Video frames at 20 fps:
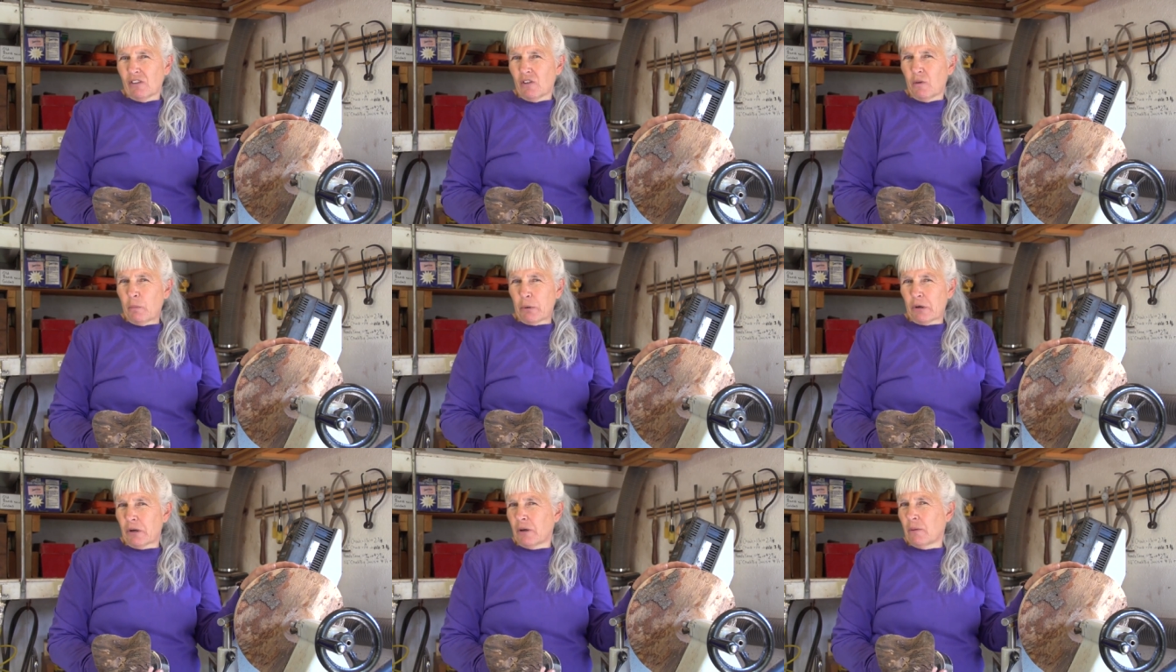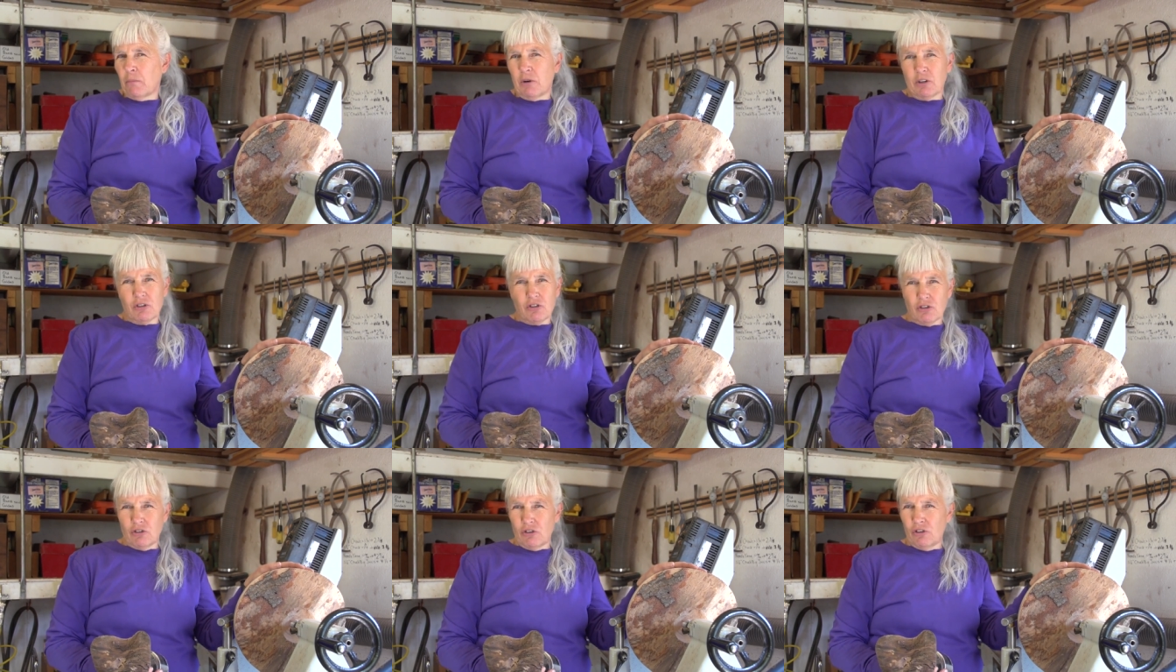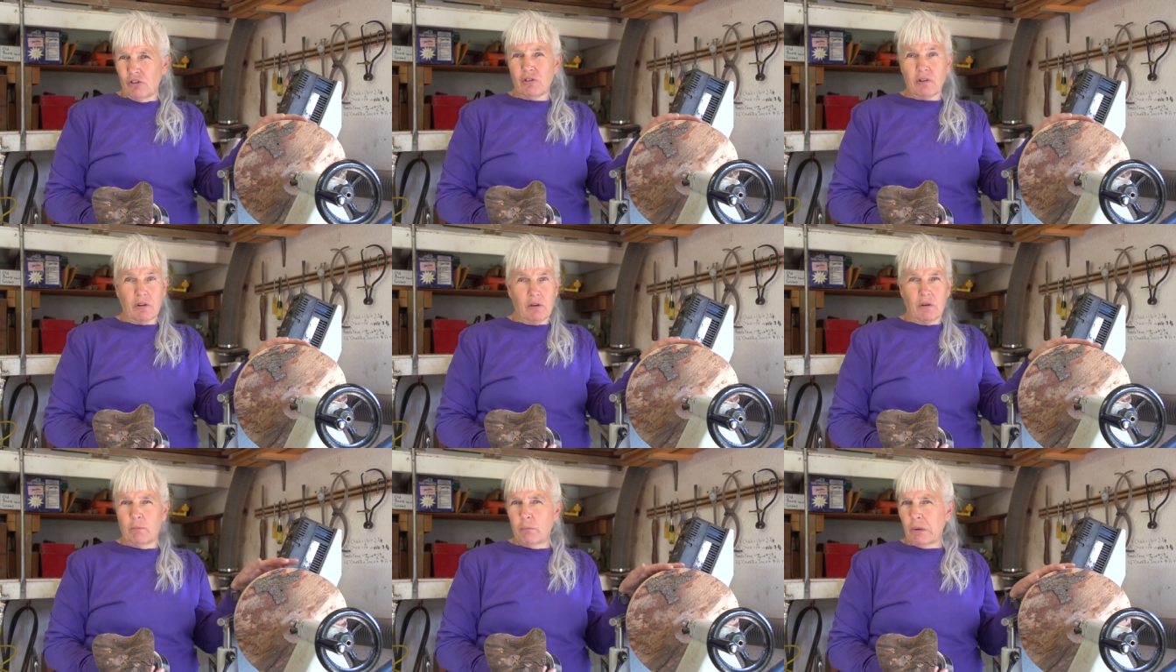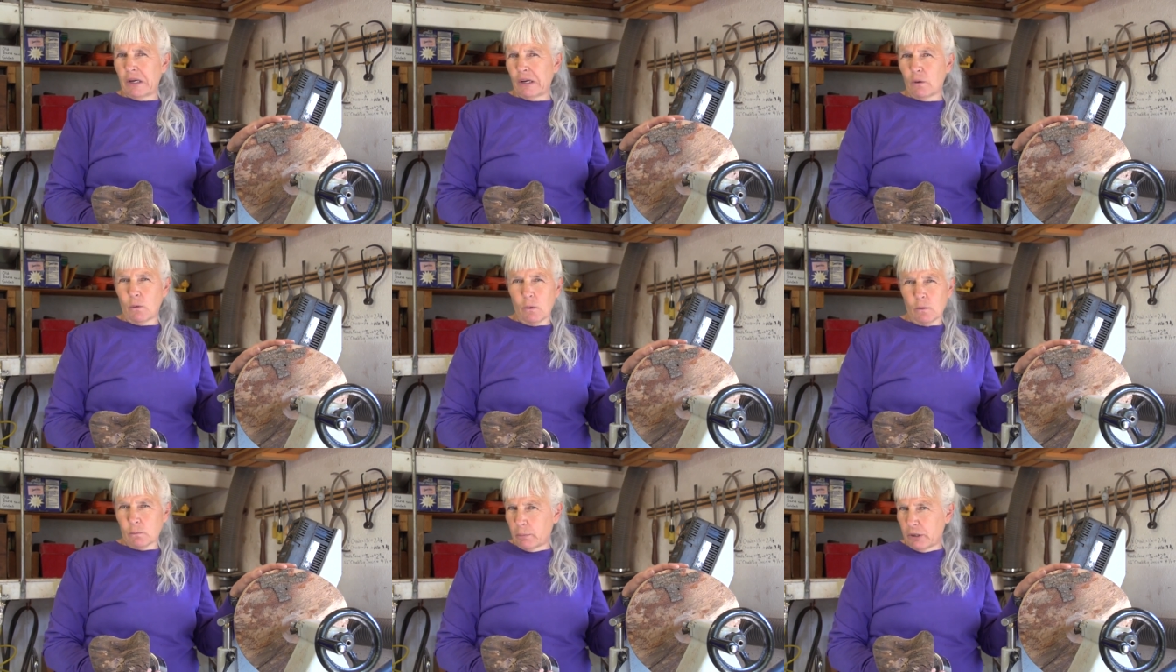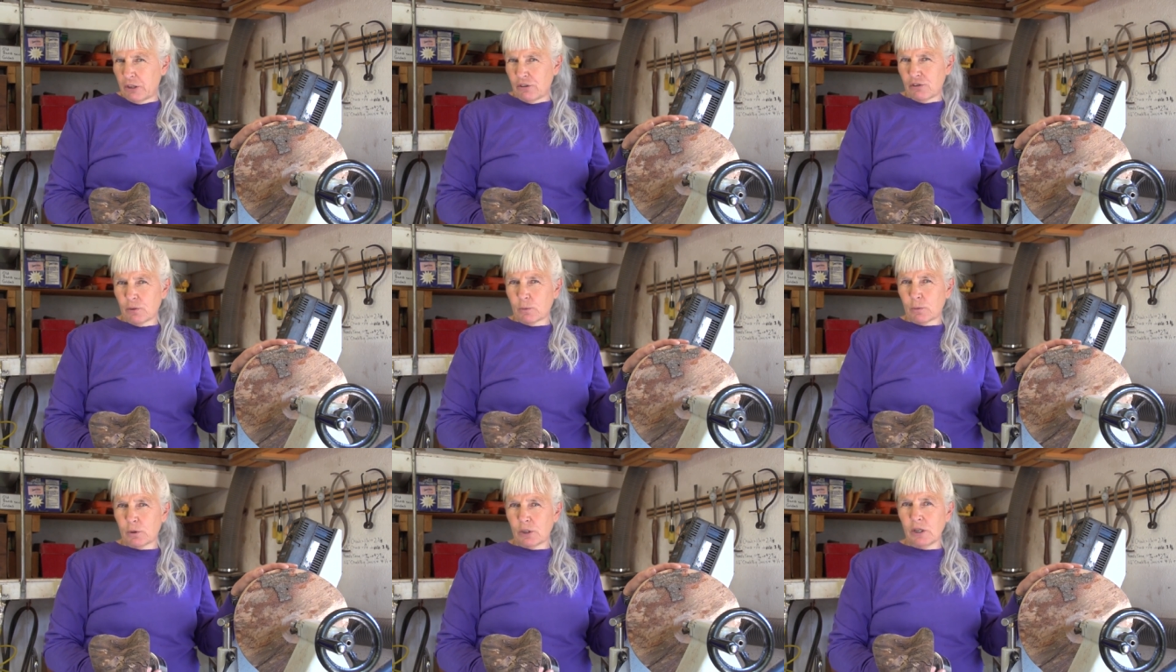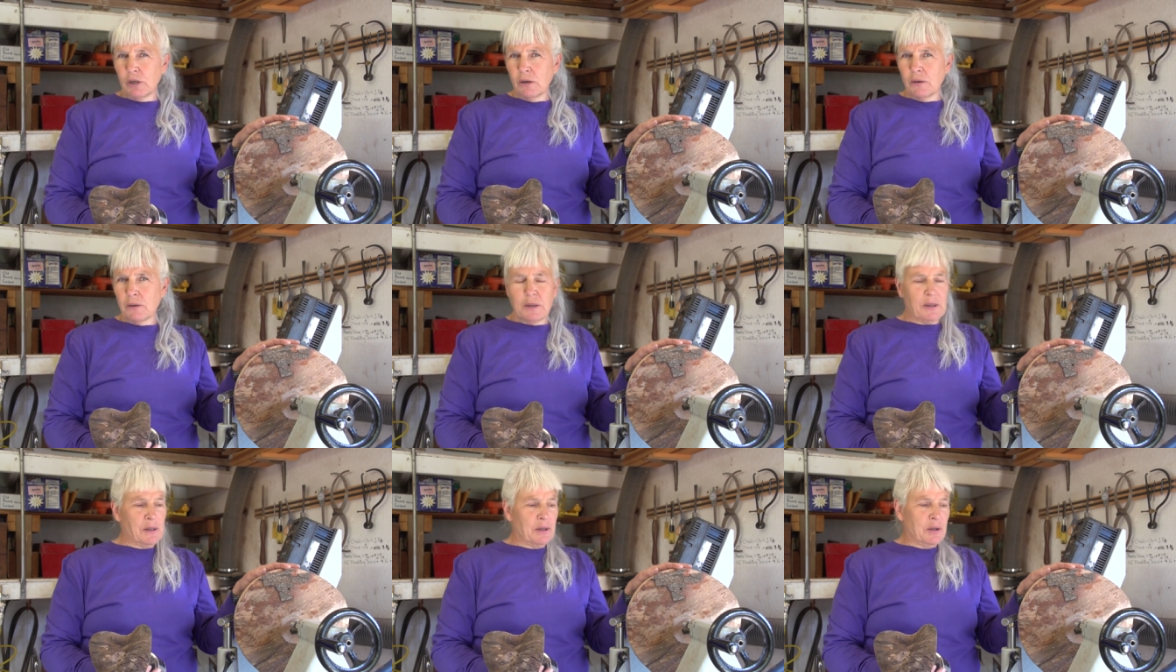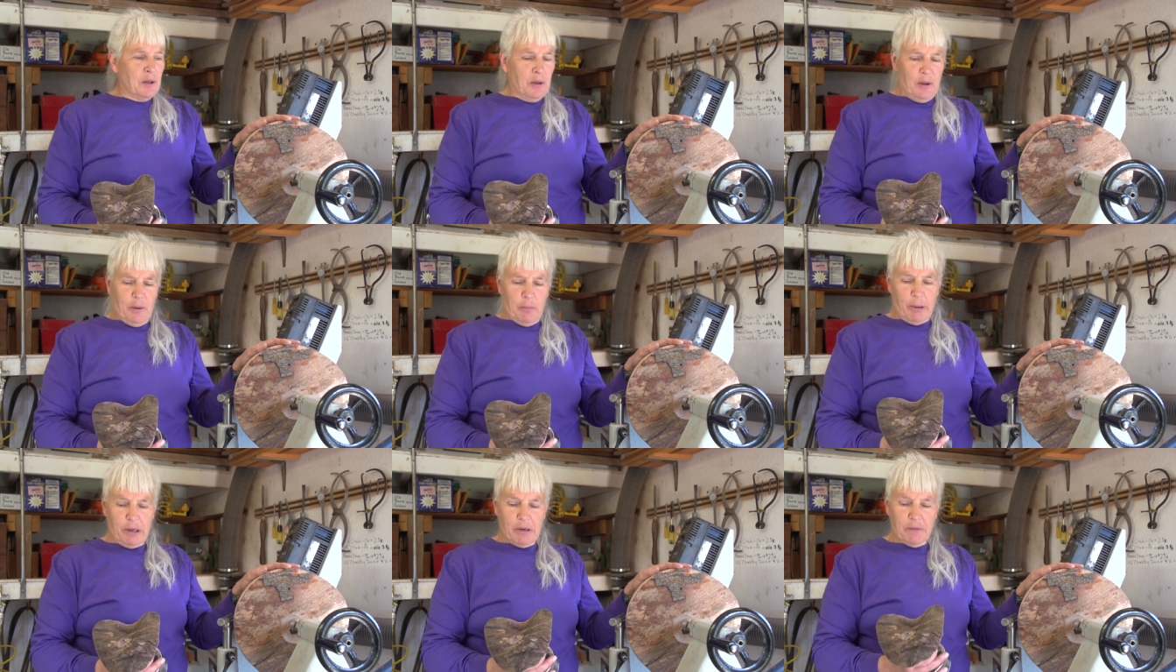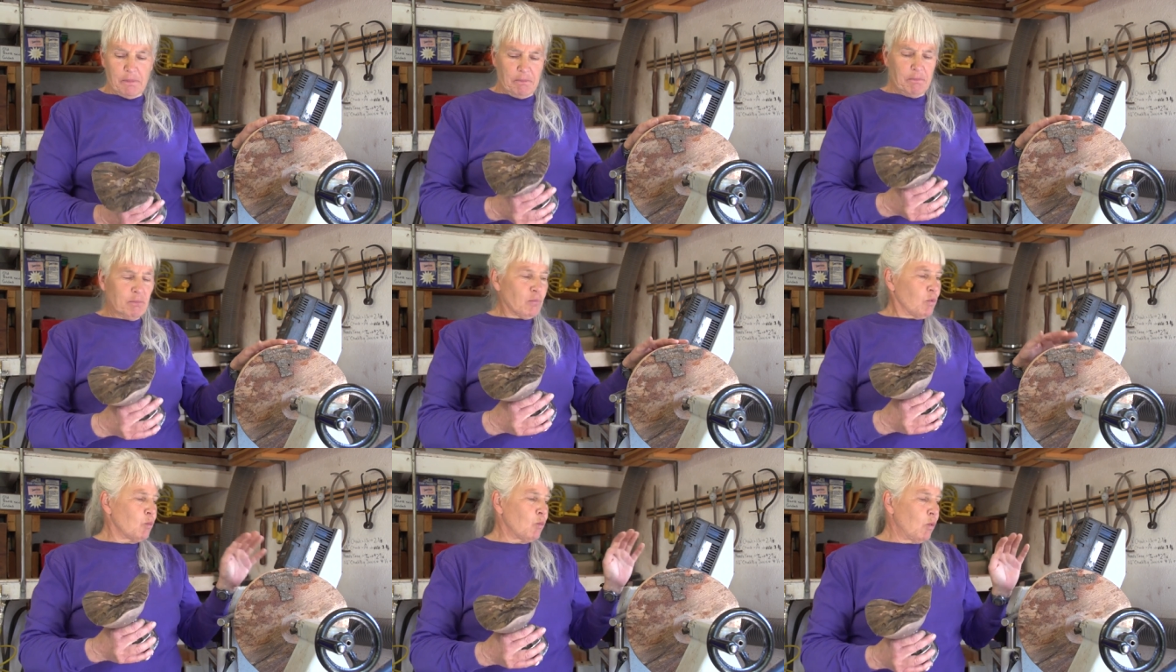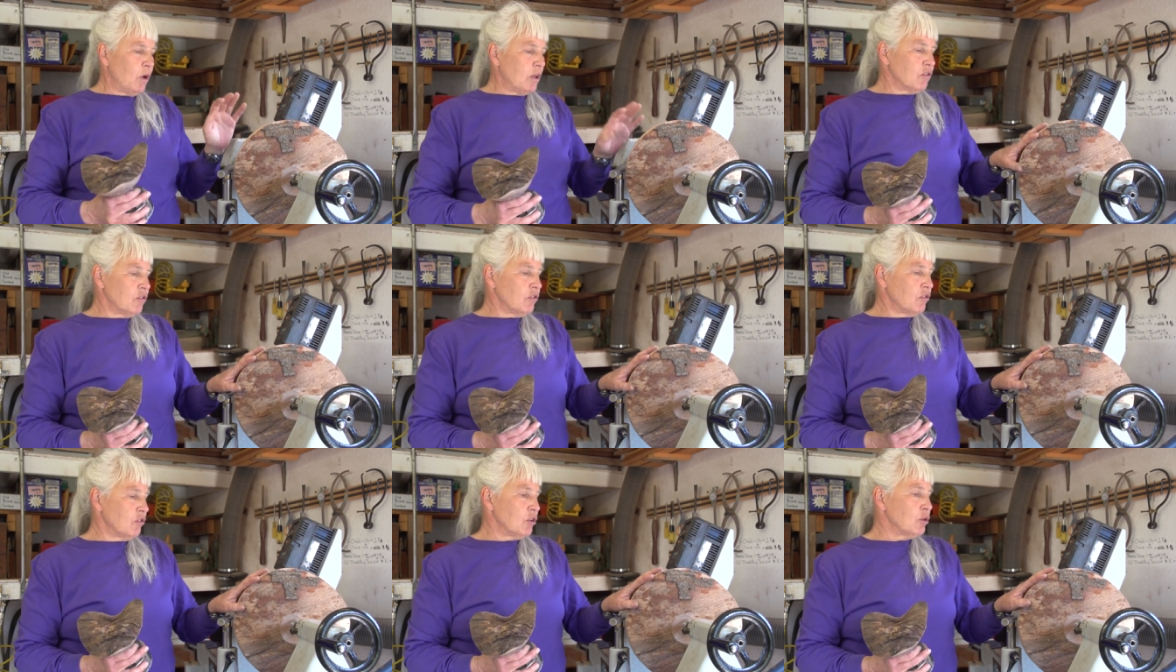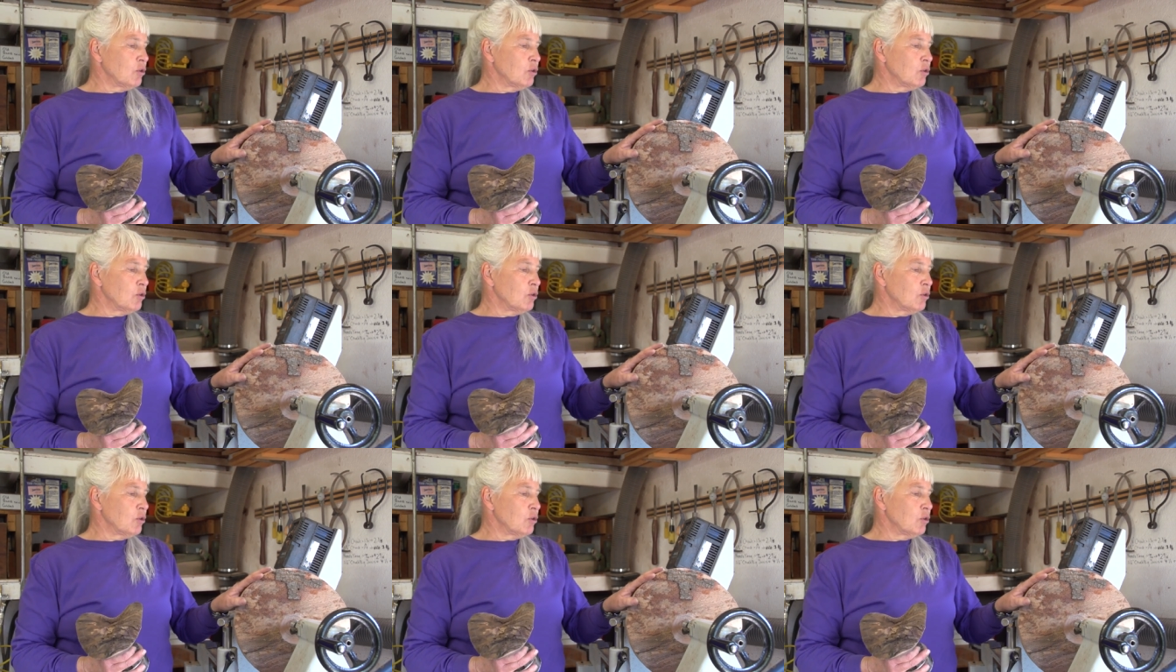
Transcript: It's pretty much just a big old piece of wood. But once